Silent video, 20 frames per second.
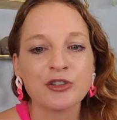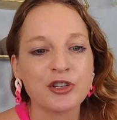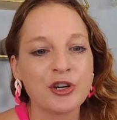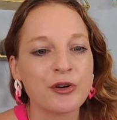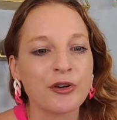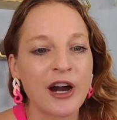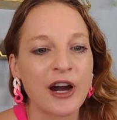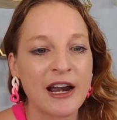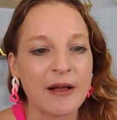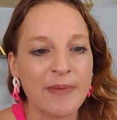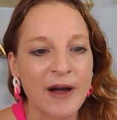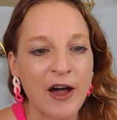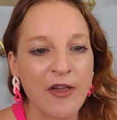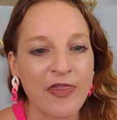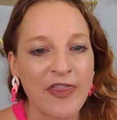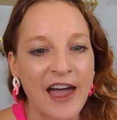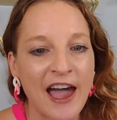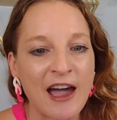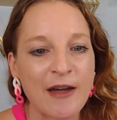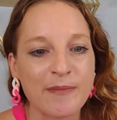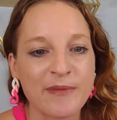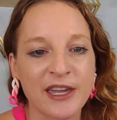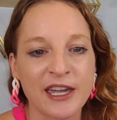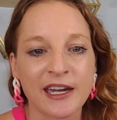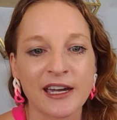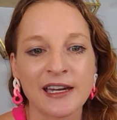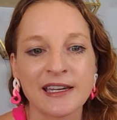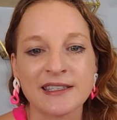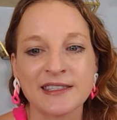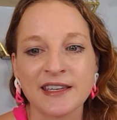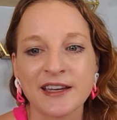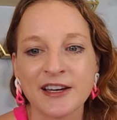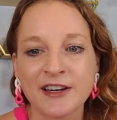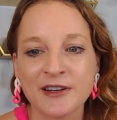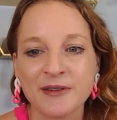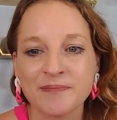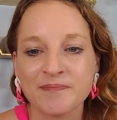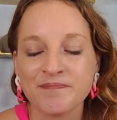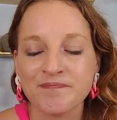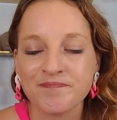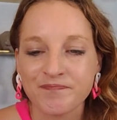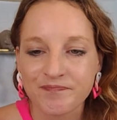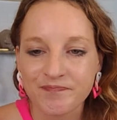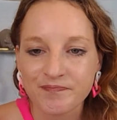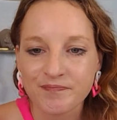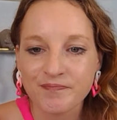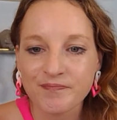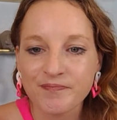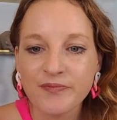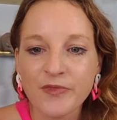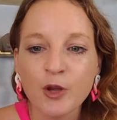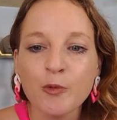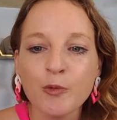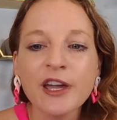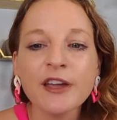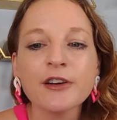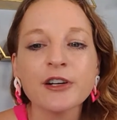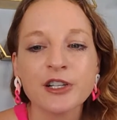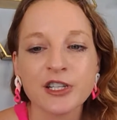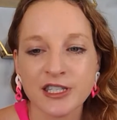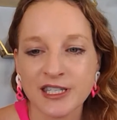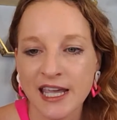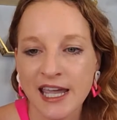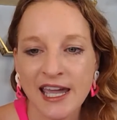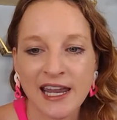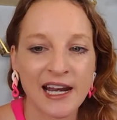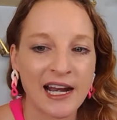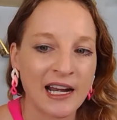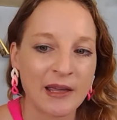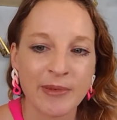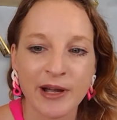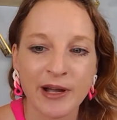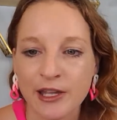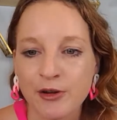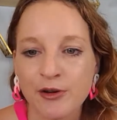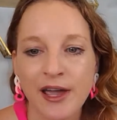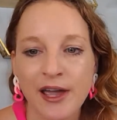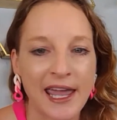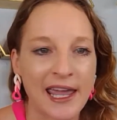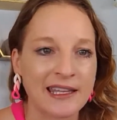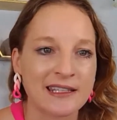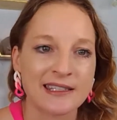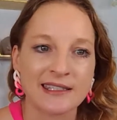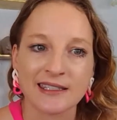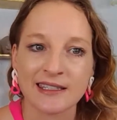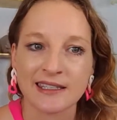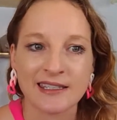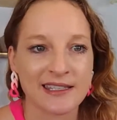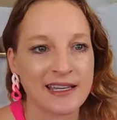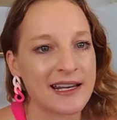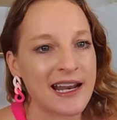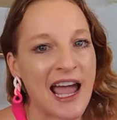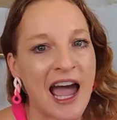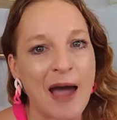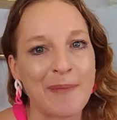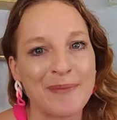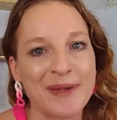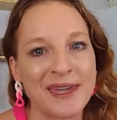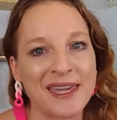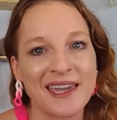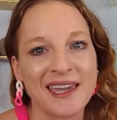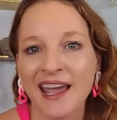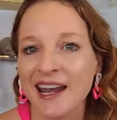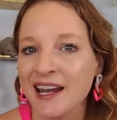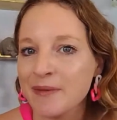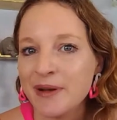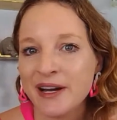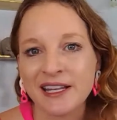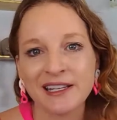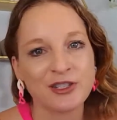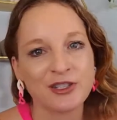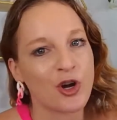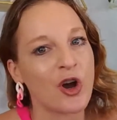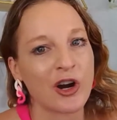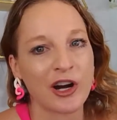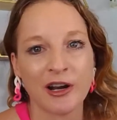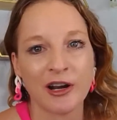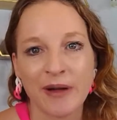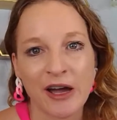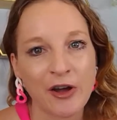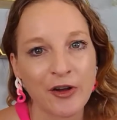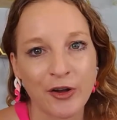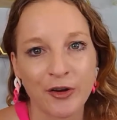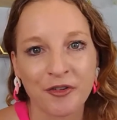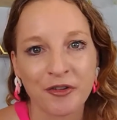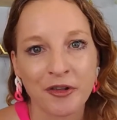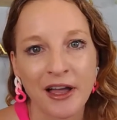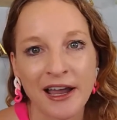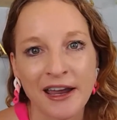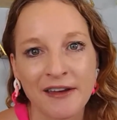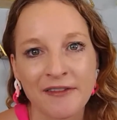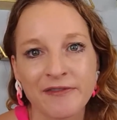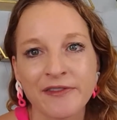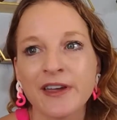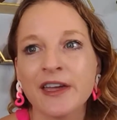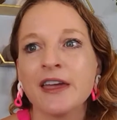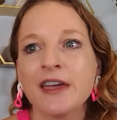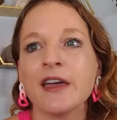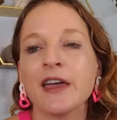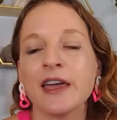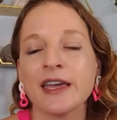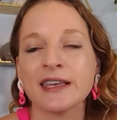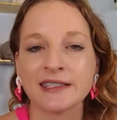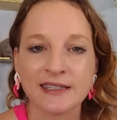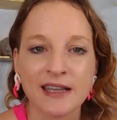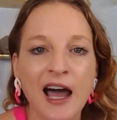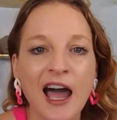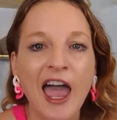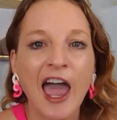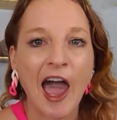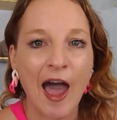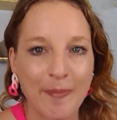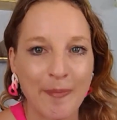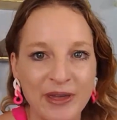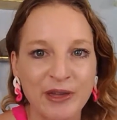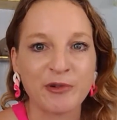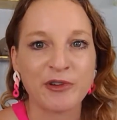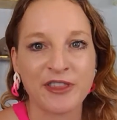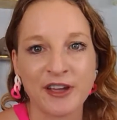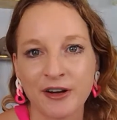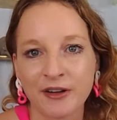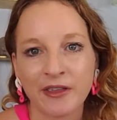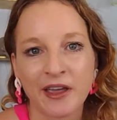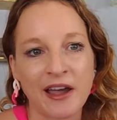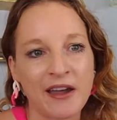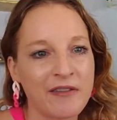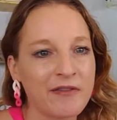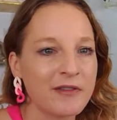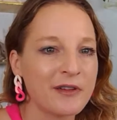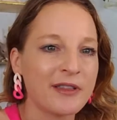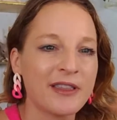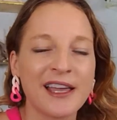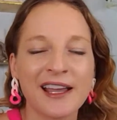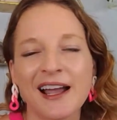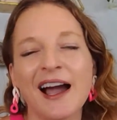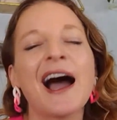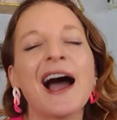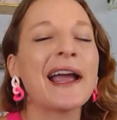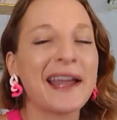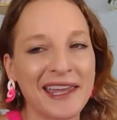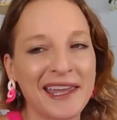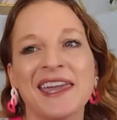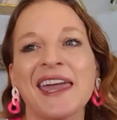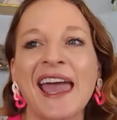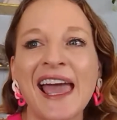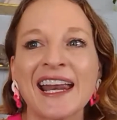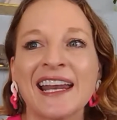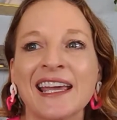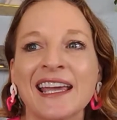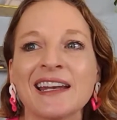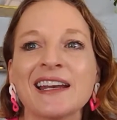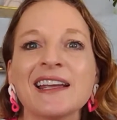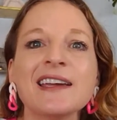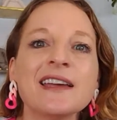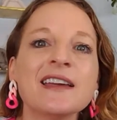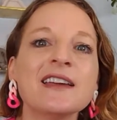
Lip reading: so right about that, because we understand anybody who hates is unhappy. Anybody talking about your life is not happy with their life. Like, I get it.